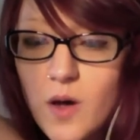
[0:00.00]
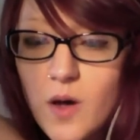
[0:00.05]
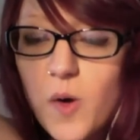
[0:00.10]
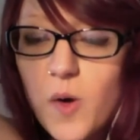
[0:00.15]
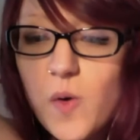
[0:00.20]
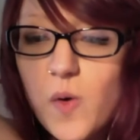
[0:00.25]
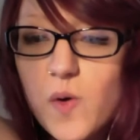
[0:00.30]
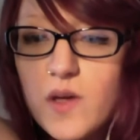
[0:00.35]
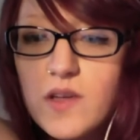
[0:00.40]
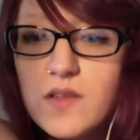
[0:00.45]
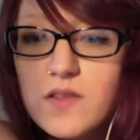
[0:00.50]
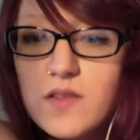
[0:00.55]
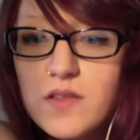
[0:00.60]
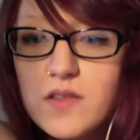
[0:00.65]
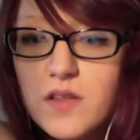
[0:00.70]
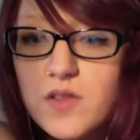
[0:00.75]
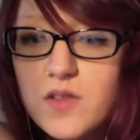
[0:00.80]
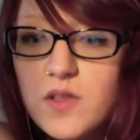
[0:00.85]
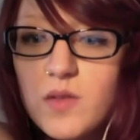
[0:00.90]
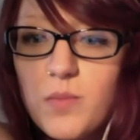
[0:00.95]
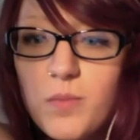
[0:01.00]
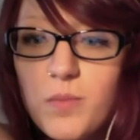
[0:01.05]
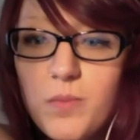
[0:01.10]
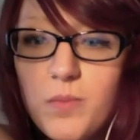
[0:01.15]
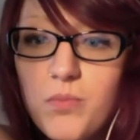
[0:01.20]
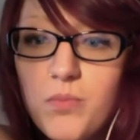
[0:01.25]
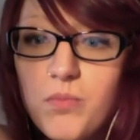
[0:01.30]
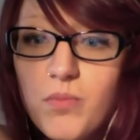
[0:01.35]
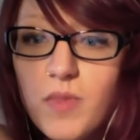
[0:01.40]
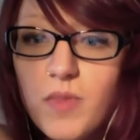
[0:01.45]
O is such a
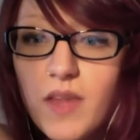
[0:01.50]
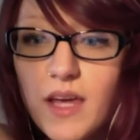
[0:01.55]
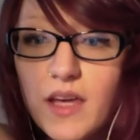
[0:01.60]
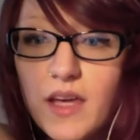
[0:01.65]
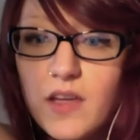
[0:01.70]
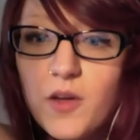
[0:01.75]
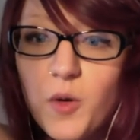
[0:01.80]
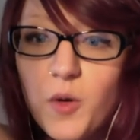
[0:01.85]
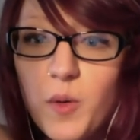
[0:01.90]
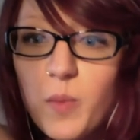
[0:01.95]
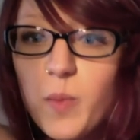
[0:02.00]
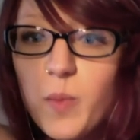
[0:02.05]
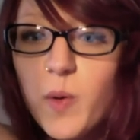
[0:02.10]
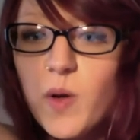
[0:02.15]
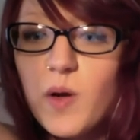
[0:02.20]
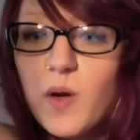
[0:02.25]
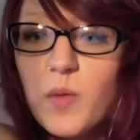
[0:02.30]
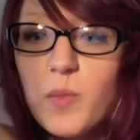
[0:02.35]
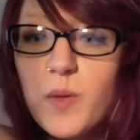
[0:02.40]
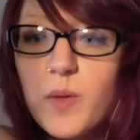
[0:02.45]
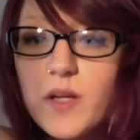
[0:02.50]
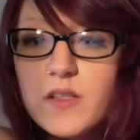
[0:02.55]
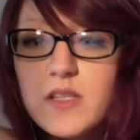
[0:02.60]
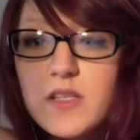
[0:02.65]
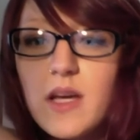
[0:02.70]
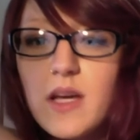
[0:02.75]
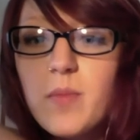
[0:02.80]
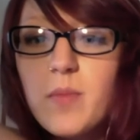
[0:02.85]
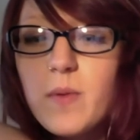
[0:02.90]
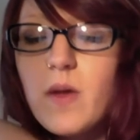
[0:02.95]
important blood
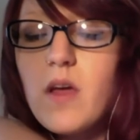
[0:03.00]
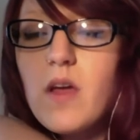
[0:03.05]
type.